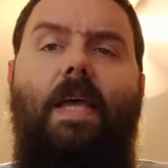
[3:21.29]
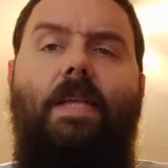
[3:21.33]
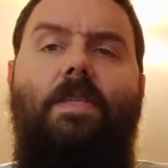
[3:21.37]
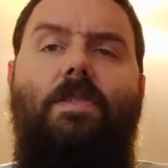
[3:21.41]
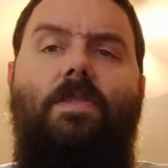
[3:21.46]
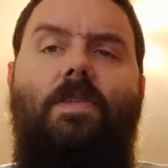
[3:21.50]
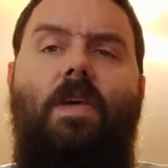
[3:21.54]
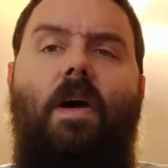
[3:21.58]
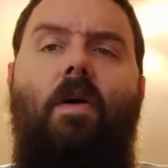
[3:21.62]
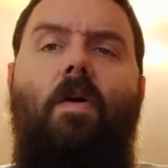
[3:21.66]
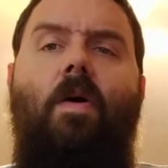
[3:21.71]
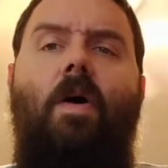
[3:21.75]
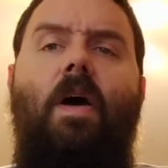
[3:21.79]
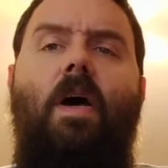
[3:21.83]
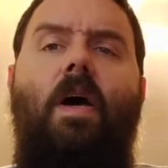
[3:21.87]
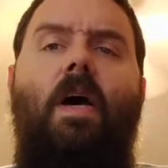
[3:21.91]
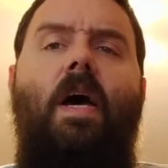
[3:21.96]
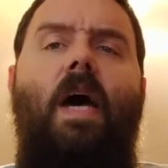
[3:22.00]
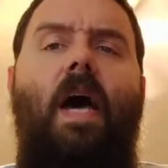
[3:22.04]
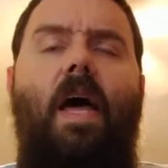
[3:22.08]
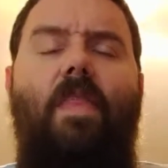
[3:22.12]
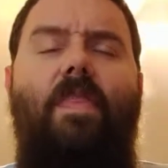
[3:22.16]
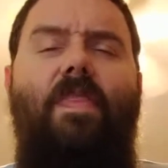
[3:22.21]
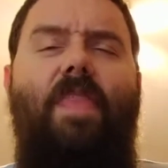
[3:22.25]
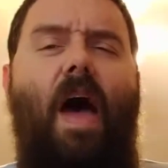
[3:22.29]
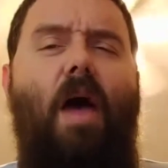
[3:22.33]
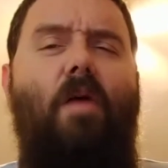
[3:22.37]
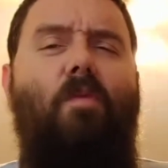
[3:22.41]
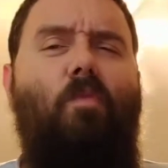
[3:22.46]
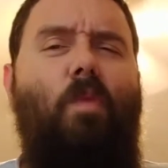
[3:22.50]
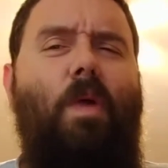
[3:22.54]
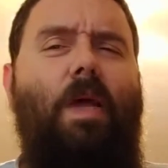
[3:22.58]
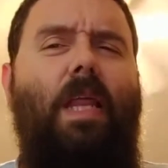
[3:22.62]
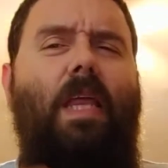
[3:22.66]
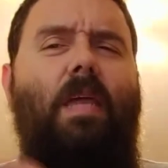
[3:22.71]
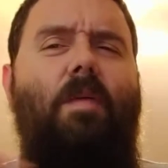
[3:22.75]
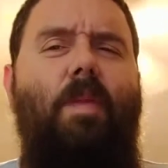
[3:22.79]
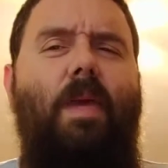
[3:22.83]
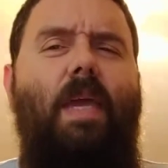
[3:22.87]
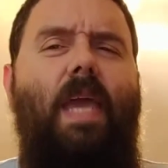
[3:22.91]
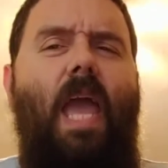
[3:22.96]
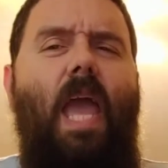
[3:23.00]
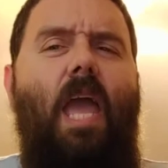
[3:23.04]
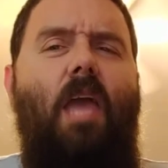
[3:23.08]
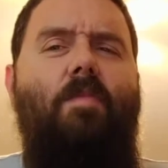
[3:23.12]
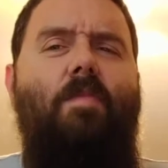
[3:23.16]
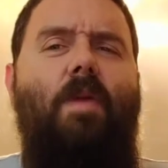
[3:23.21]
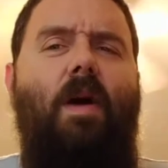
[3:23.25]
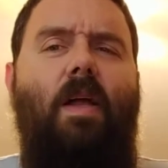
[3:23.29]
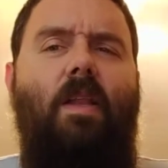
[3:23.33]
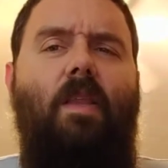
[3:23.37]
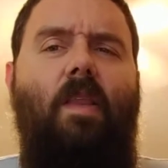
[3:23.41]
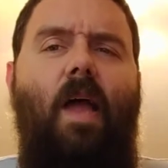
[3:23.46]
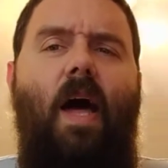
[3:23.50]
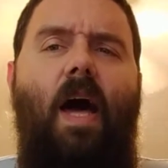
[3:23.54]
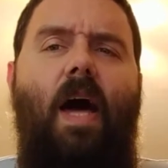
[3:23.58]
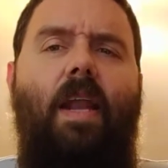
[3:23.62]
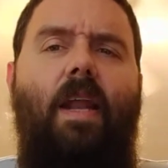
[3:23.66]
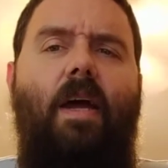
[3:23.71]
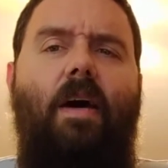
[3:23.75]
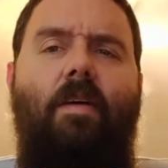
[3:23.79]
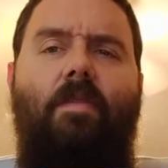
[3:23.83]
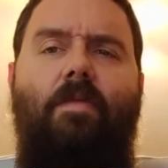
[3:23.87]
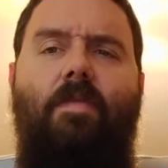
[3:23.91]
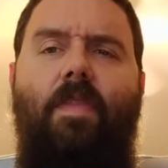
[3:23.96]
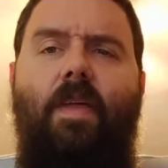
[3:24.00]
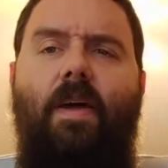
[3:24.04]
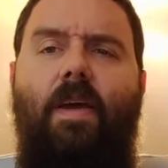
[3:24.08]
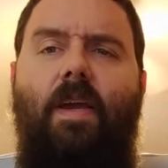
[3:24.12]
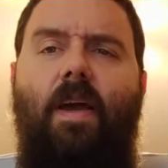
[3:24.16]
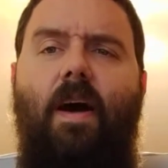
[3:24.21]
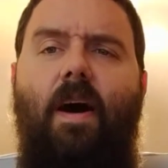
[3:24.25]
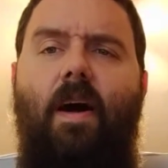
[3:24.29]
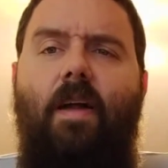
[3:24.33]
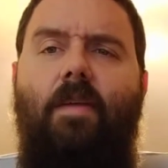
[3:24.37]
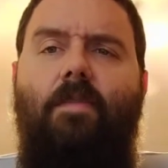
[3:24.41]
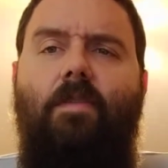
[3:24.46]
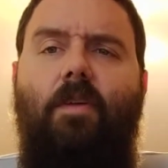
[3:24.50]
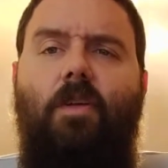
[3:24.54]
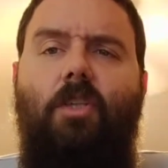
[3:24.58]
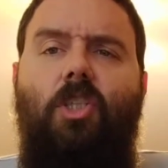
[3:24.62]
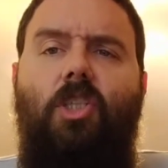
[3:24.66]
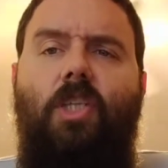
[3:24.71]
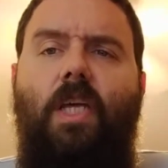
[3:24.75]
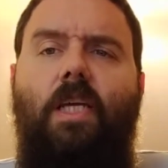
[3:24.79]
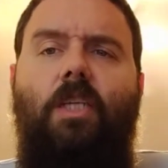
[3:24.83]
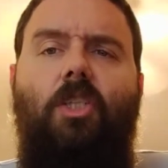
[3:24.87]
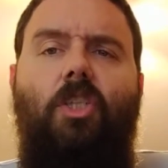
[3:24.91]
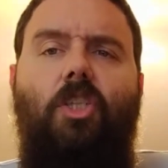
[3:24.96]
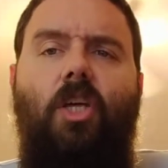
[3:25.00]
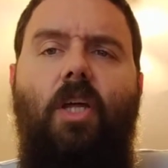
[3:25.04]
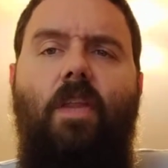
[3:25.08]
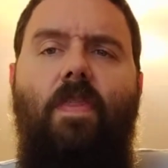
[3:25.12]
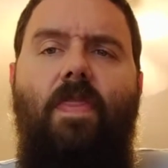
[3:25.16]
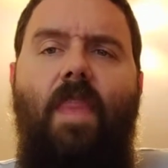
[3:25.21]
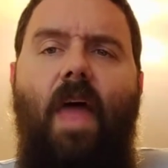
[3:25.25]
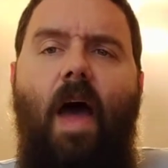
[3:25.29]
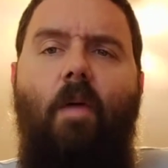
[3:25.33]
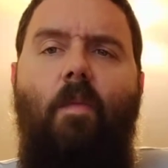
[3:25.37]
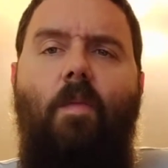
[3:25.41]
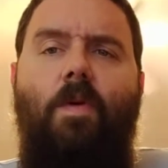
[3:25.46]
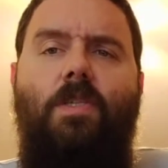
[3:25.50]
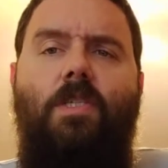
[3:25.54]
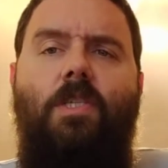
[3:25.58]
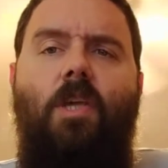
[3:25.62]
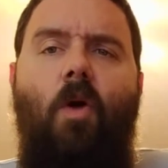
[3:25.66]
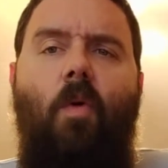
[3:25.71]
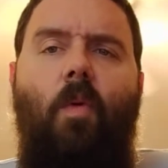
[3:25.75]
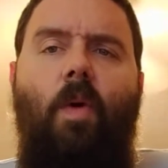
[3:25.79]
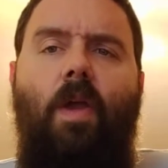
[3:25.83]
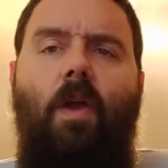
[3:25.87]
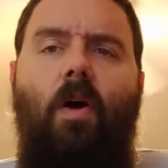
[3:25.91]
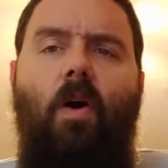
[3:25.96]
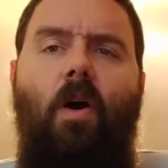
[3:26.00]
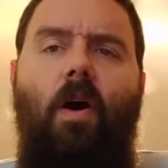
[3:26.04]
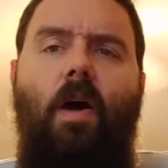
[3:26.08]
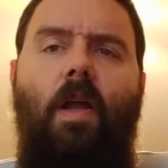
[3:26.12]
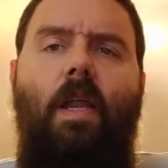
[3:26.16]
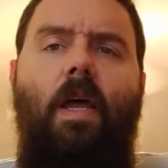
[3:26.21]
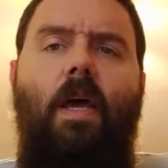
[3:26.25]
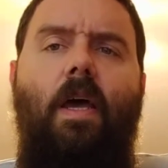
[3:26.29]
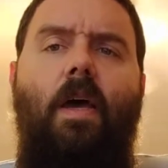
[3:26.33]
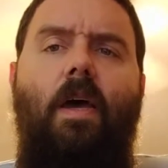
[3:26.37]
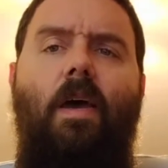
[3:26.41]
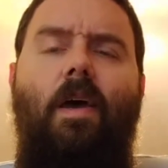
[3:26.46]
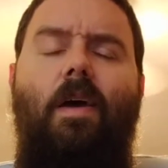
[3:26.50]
And so that really became a lot of the conversation that was going on.